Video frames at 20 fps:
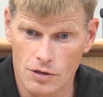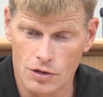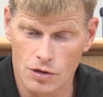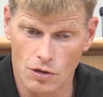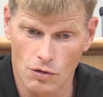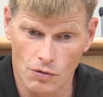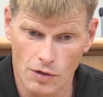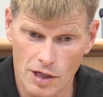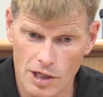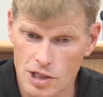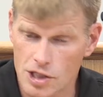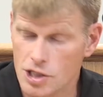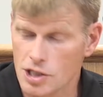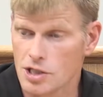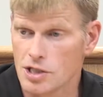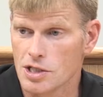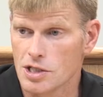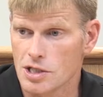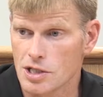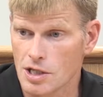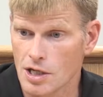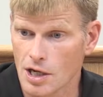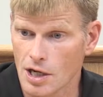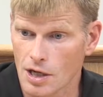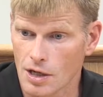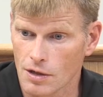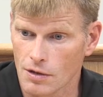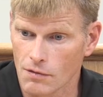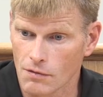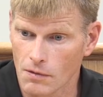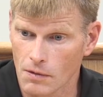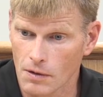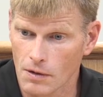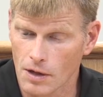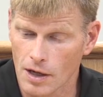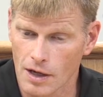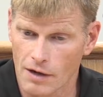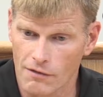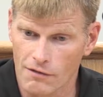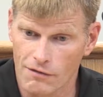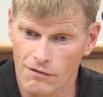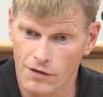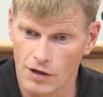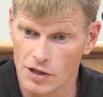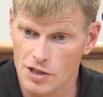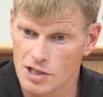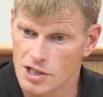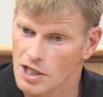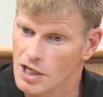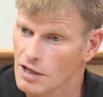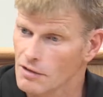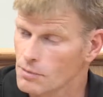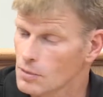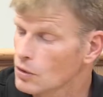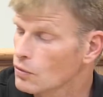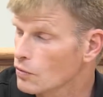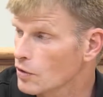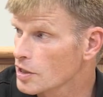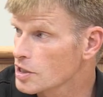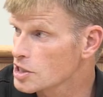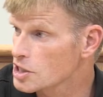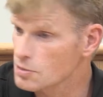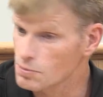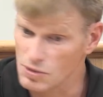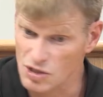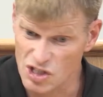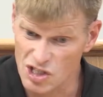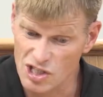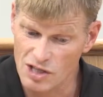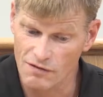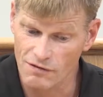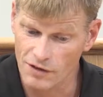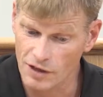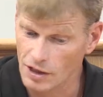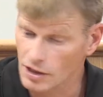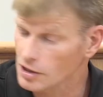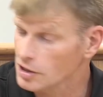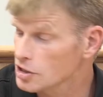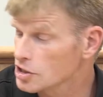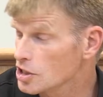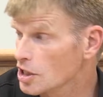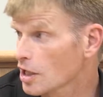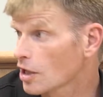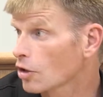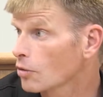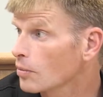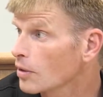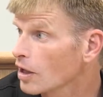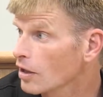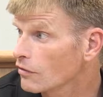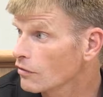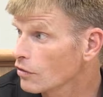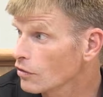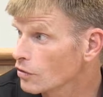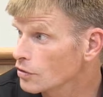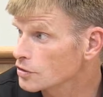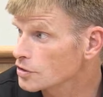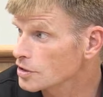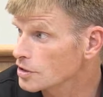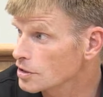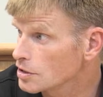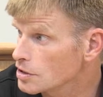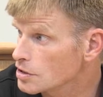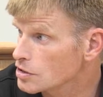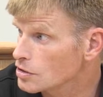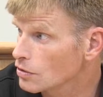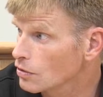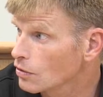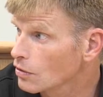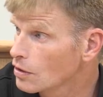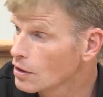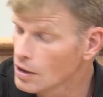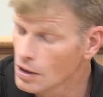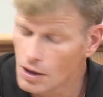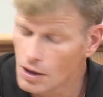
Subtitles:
donations and funds that have been raised specifically to help cover those things. So